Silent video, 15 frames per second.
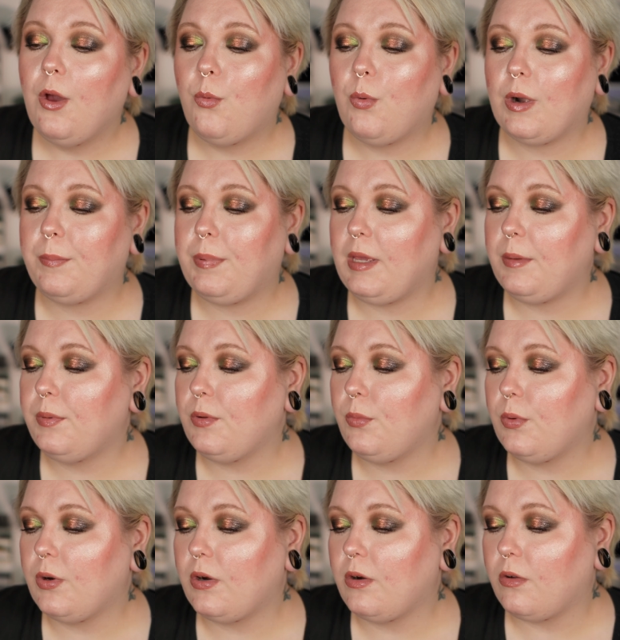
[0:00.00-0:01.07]
where people
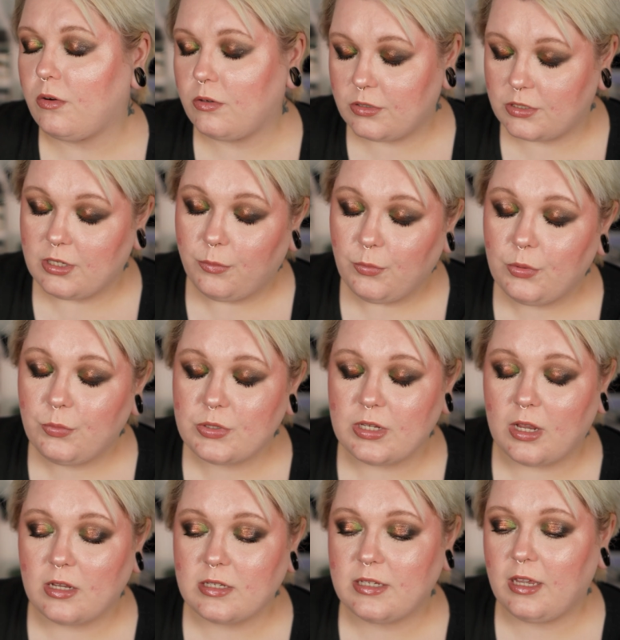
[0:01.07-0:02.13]
were, or someone was
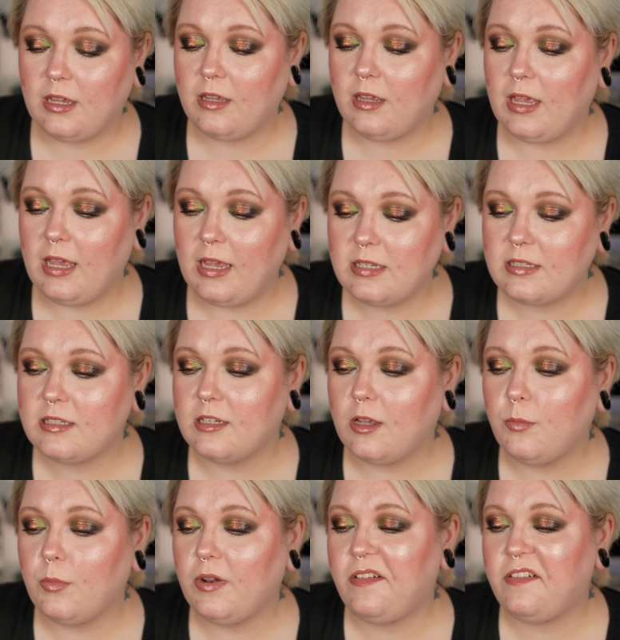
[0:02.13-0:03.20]
asking, is
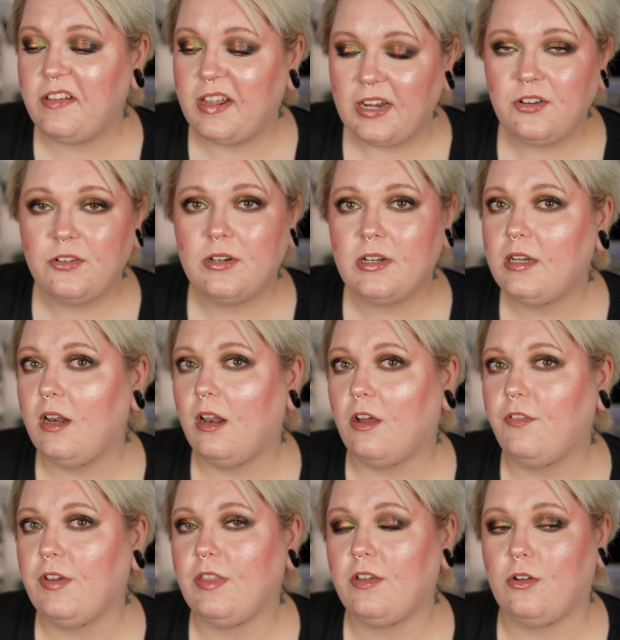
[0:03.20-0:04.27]
someone genuinely
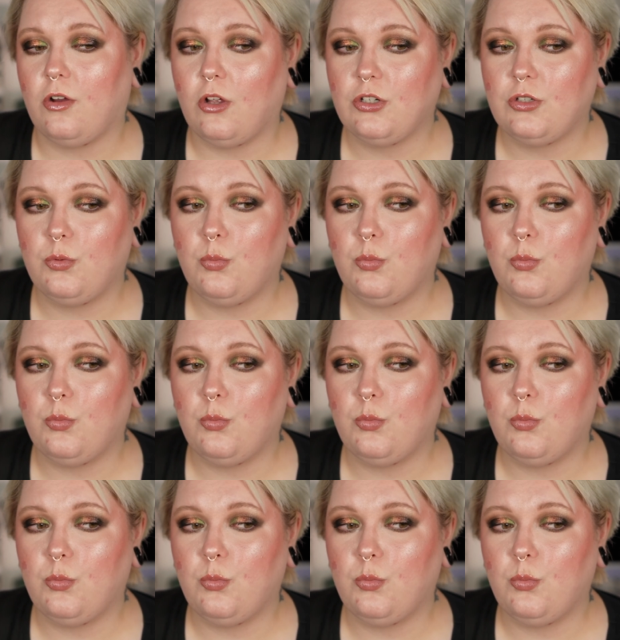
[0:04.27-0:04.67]
loving the Contour